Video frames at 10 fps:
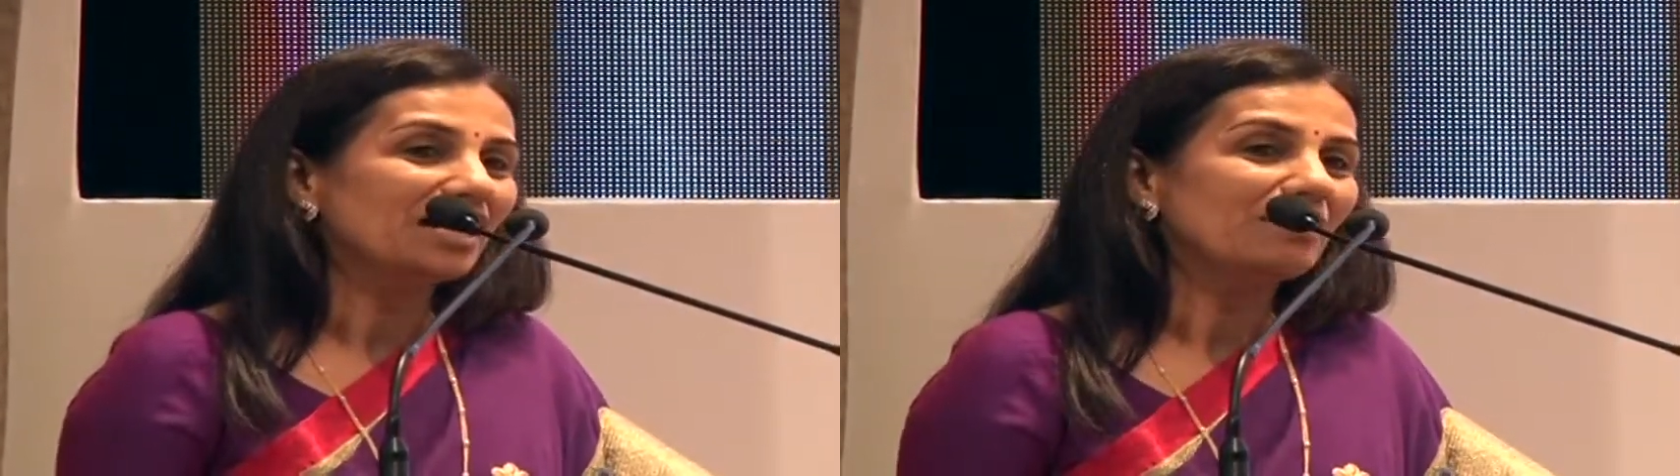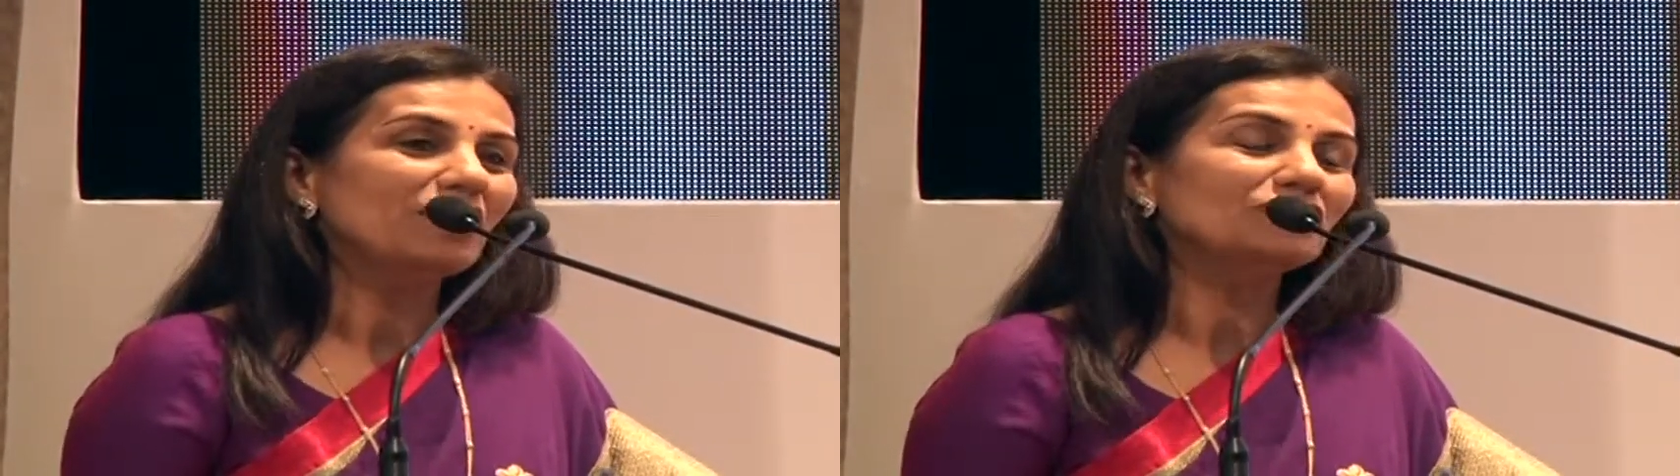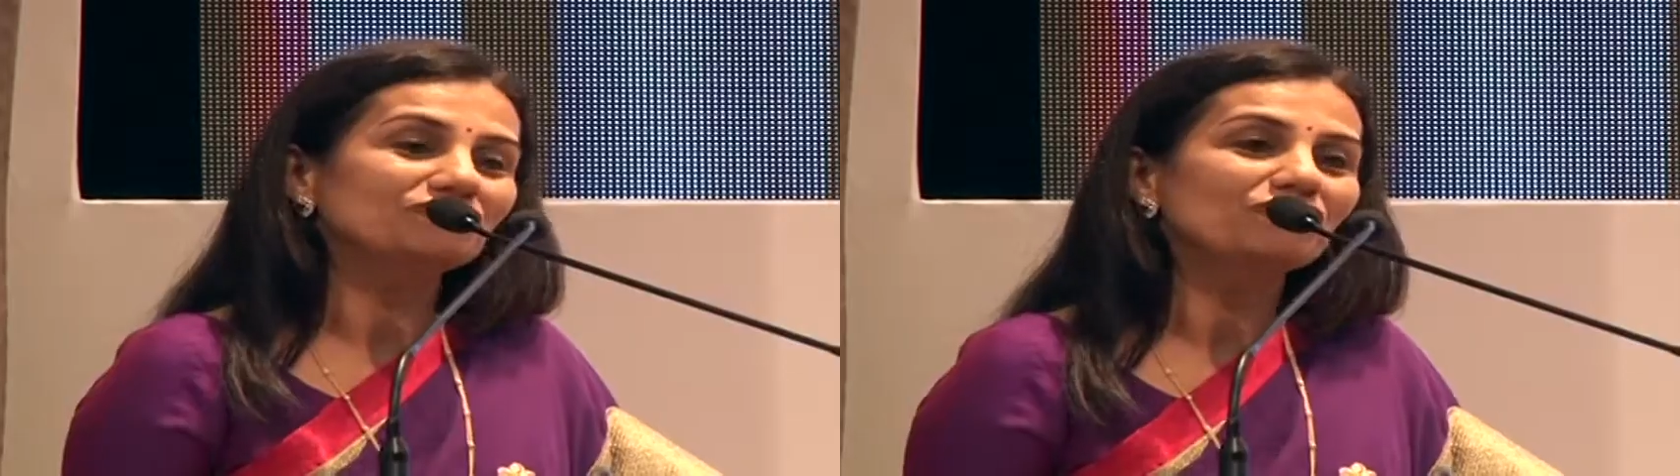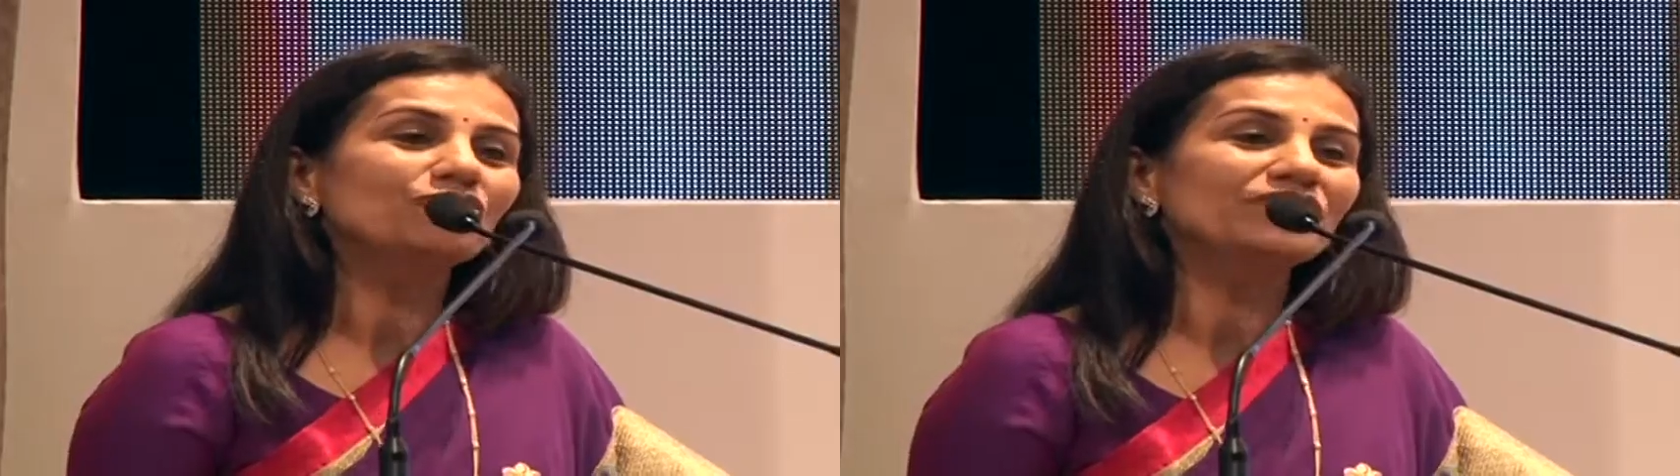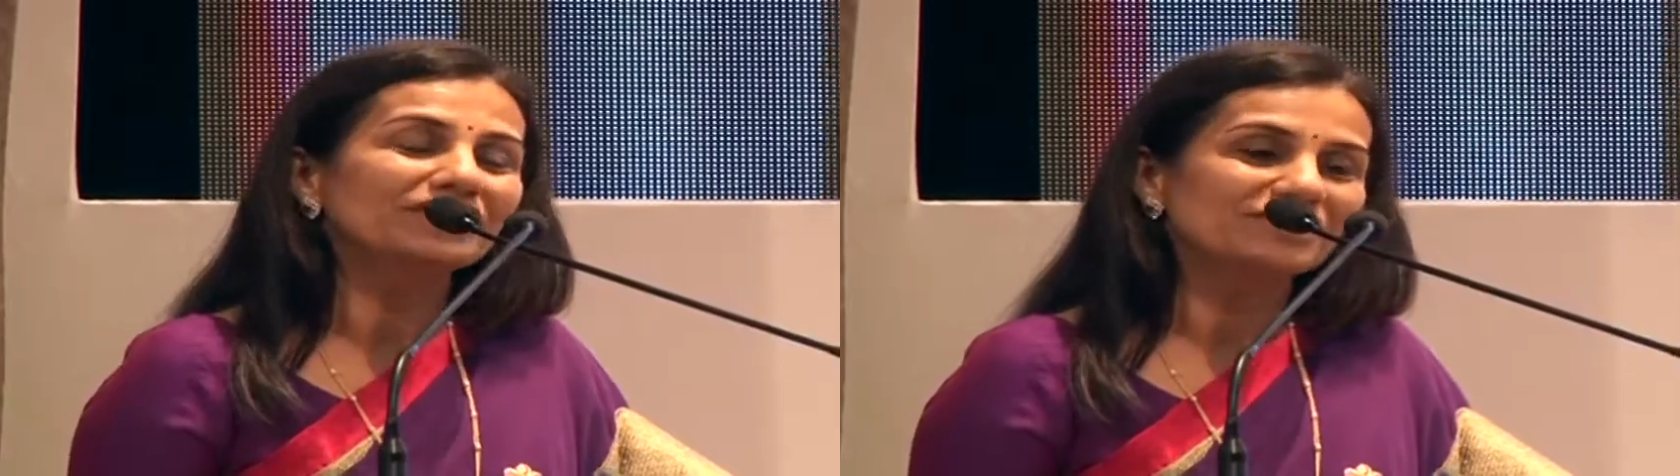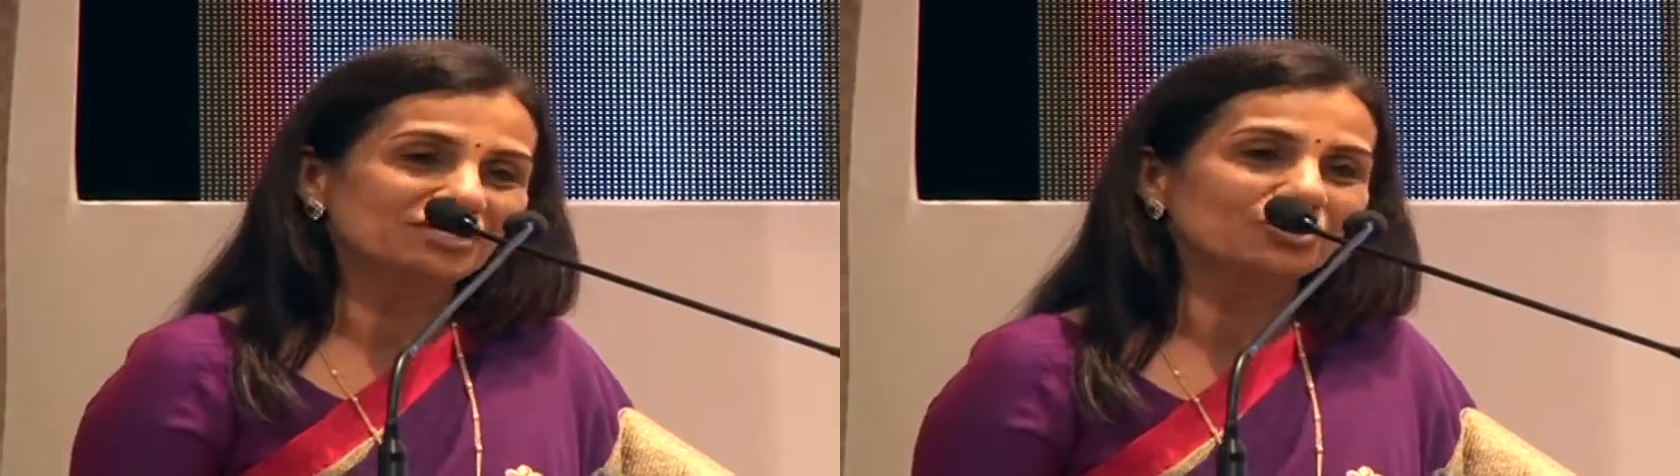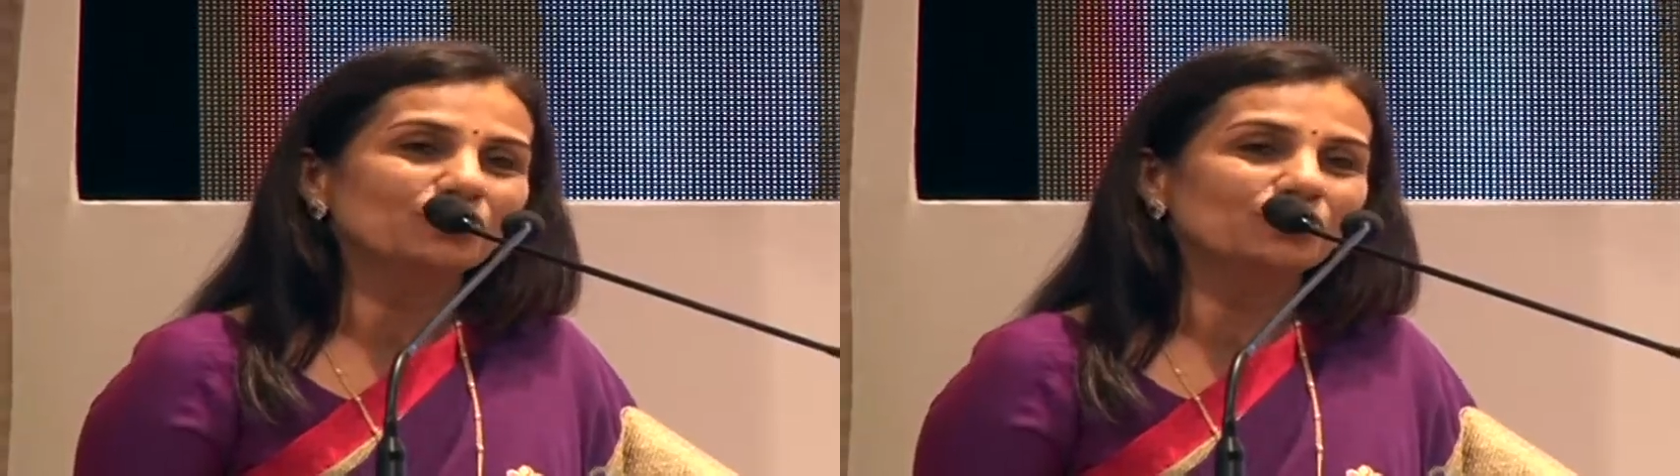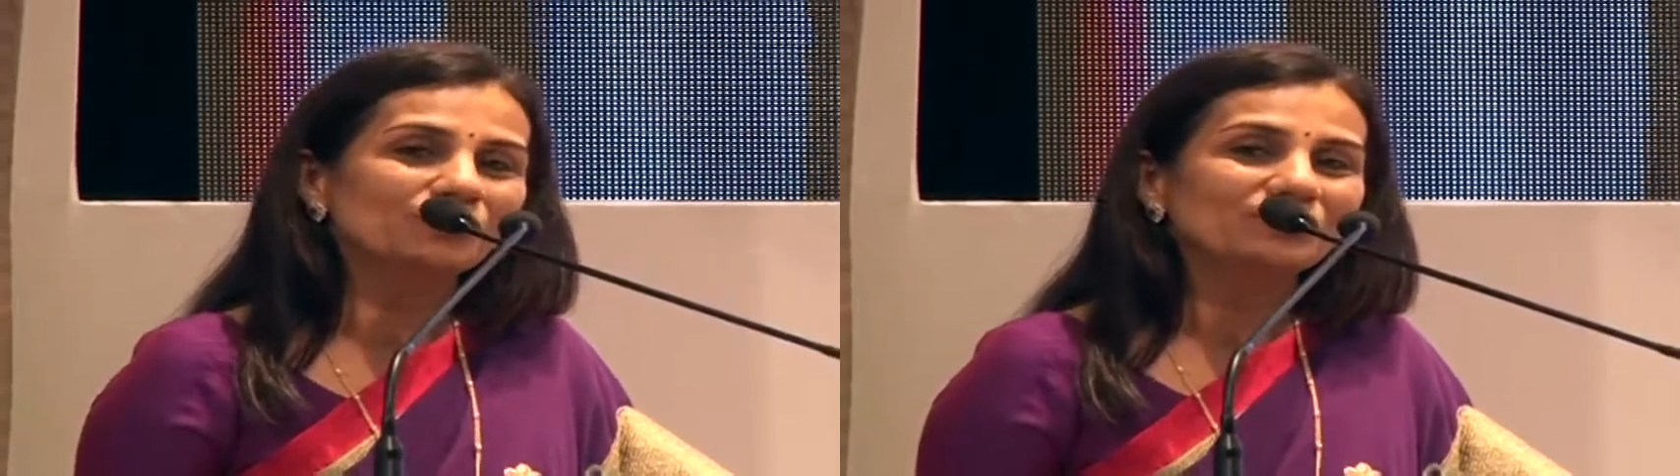about 4 years
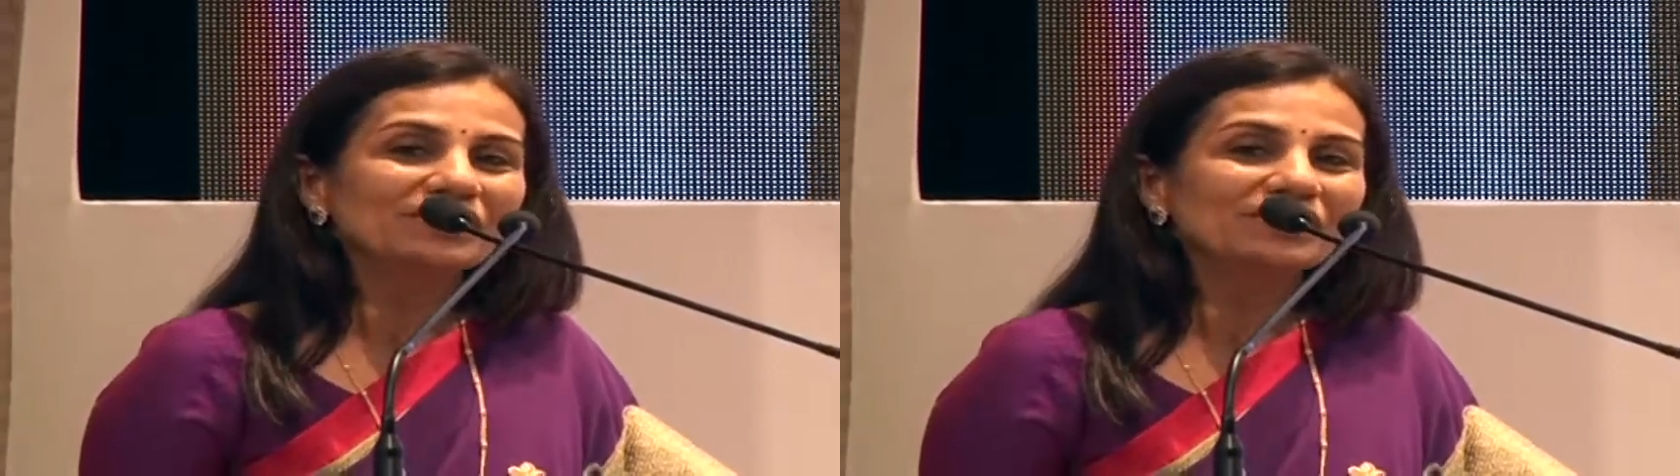ago.